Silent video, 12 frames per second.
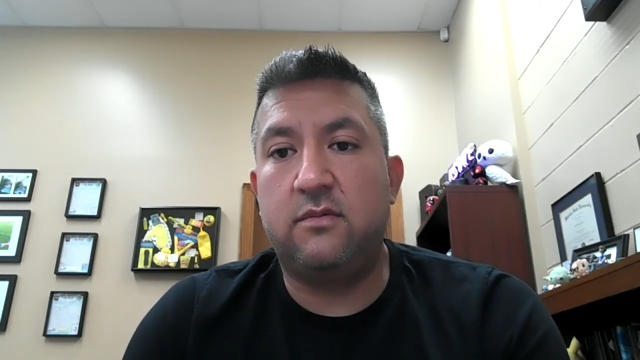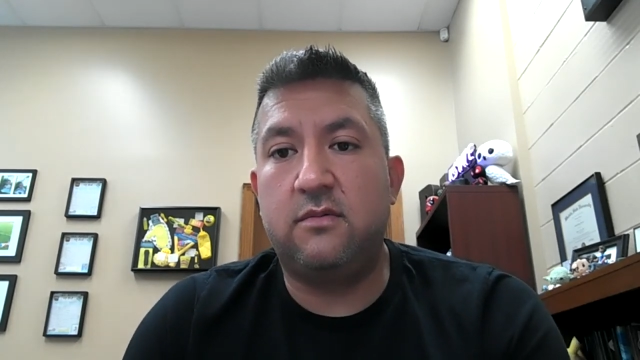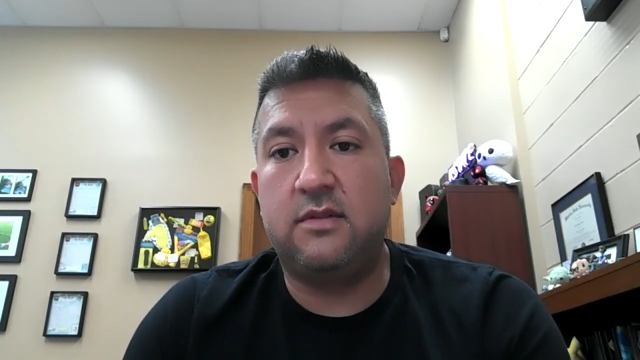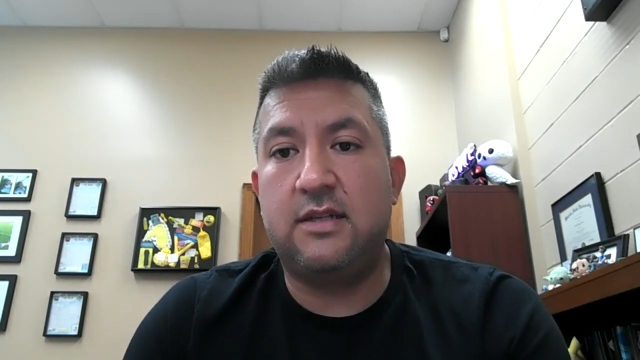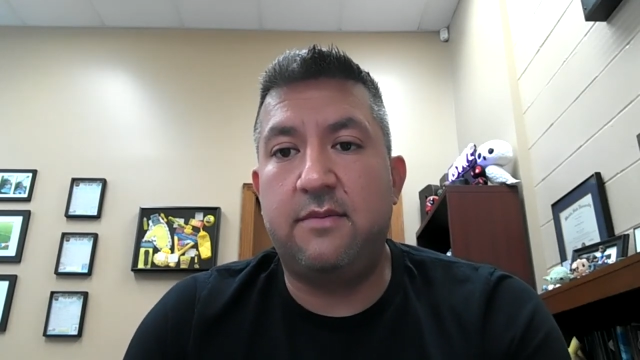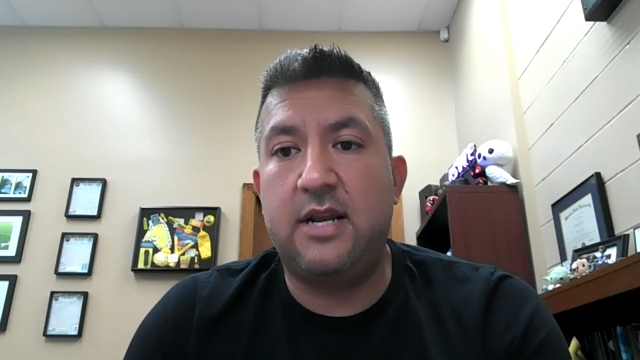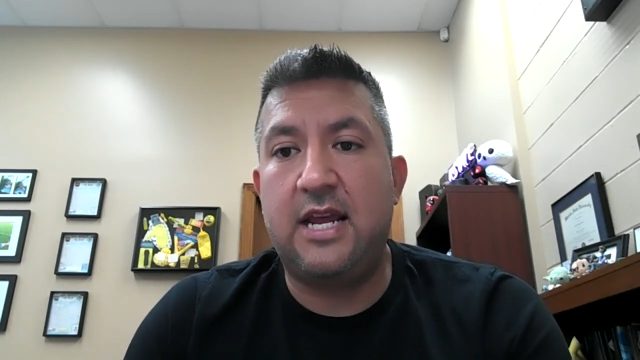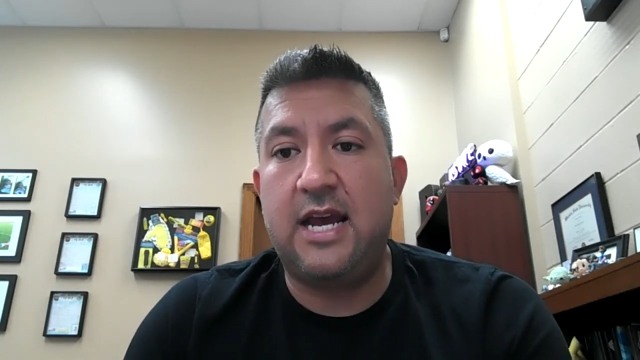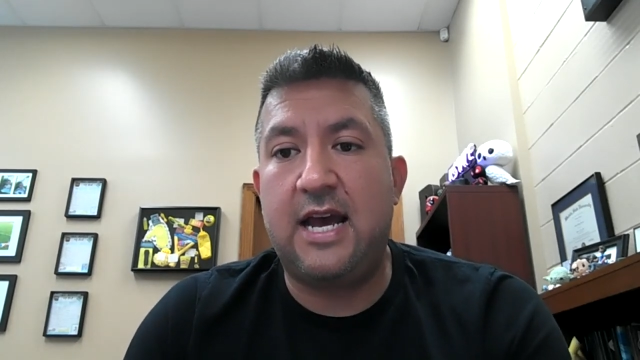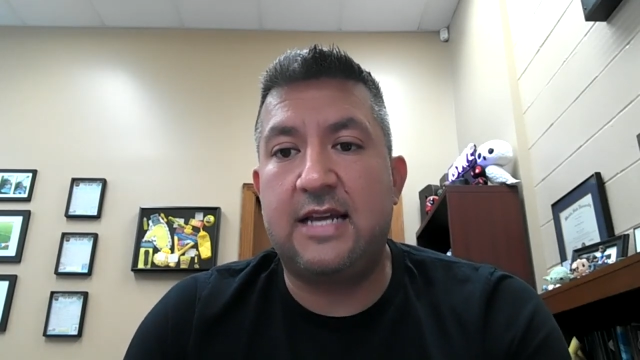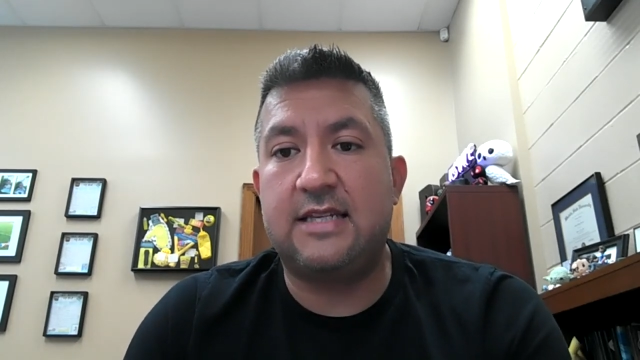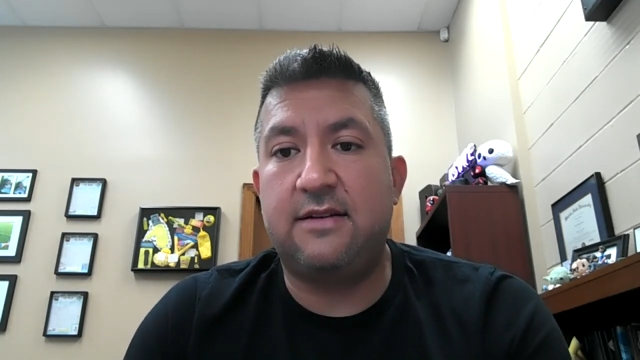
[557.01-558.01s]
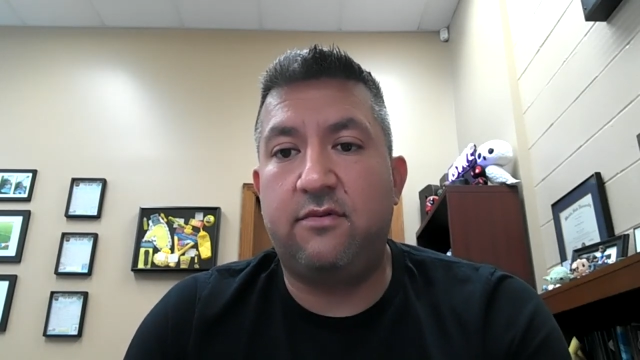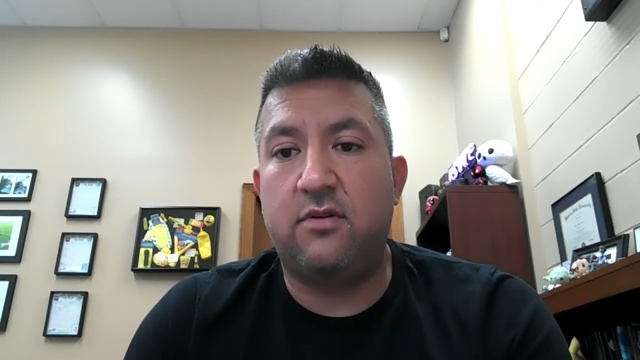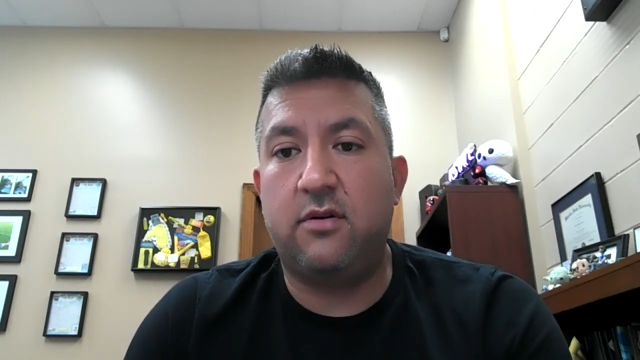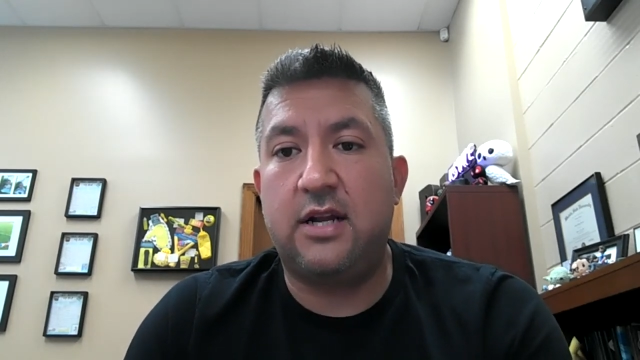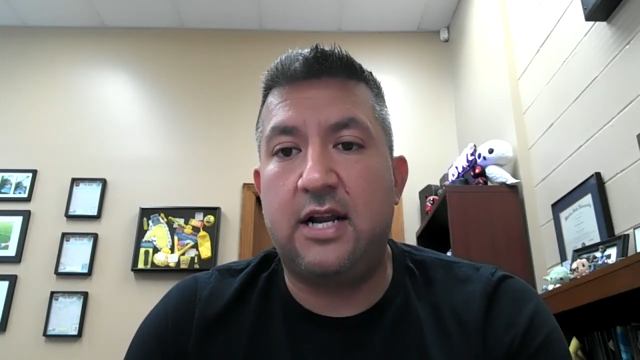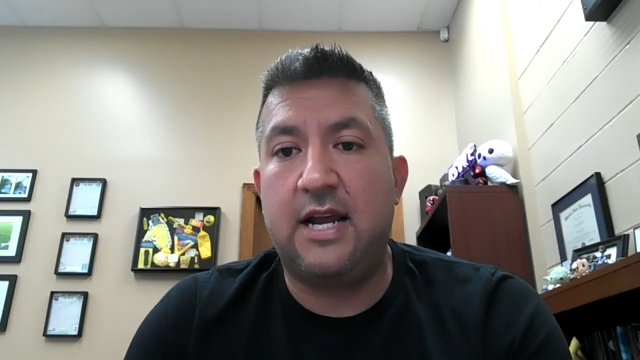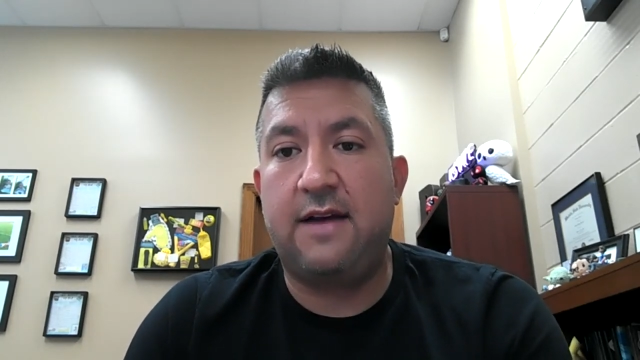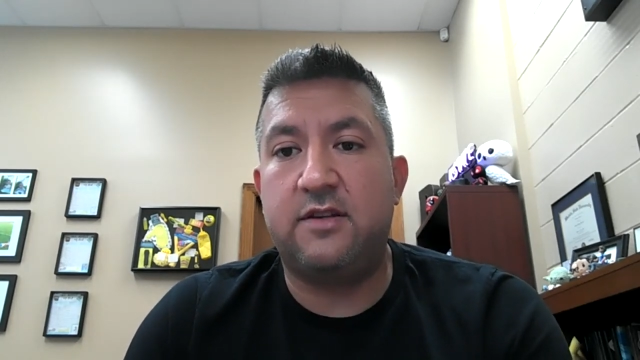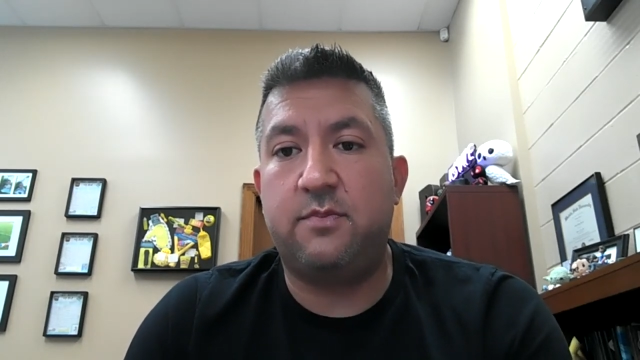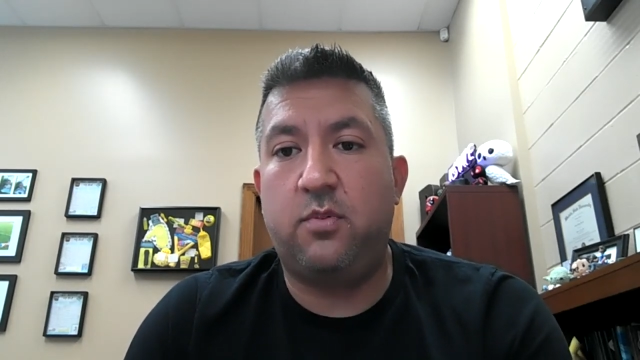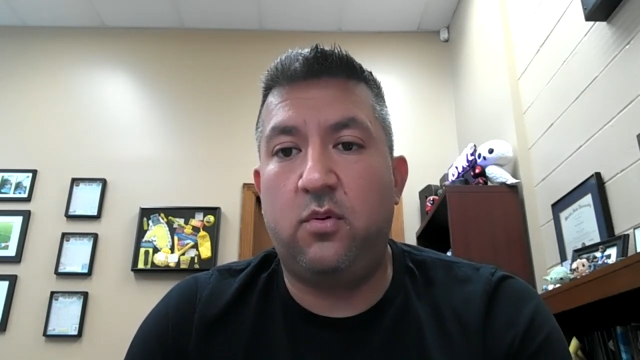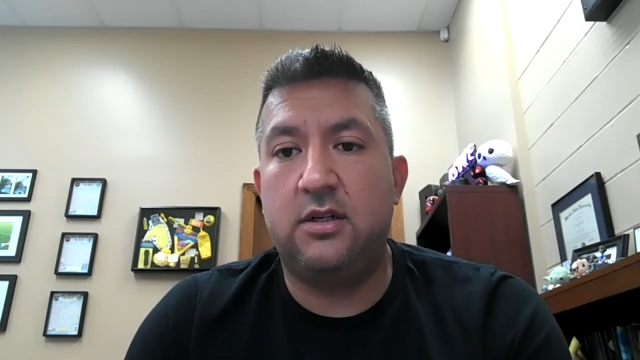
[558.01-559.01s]
Somebody asked if we're going to have
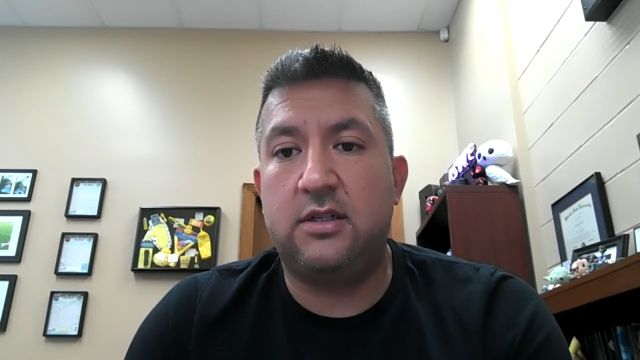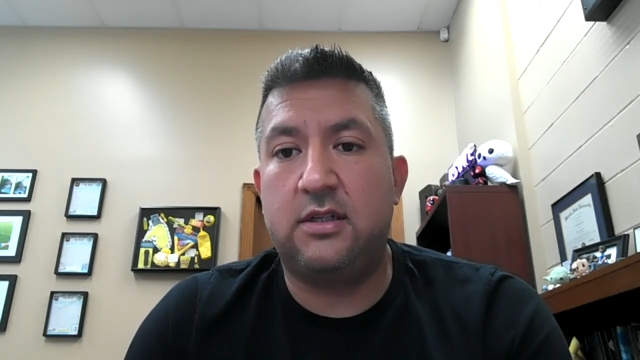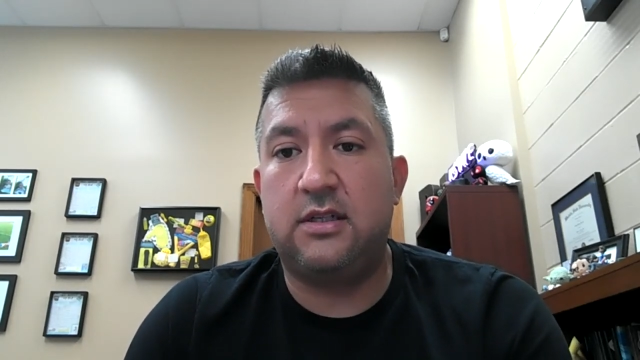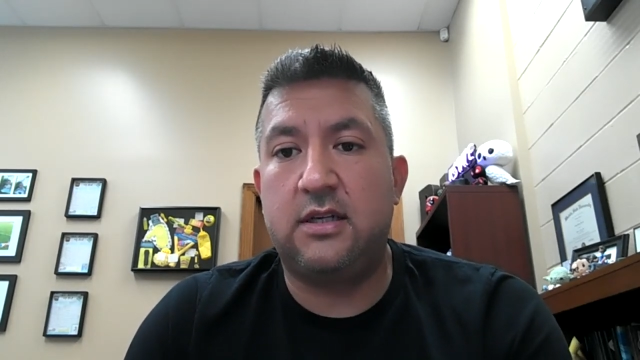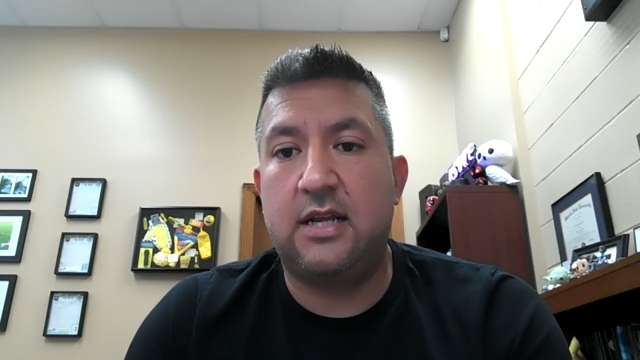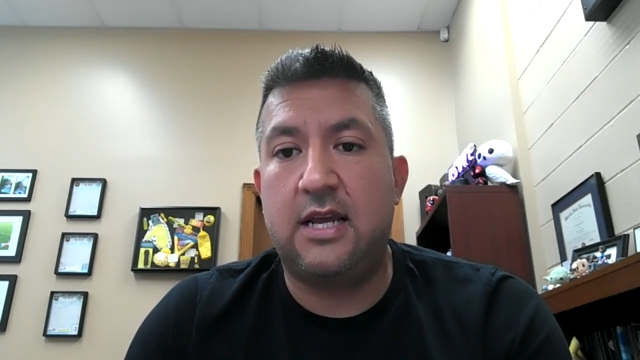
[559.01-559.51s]
sports,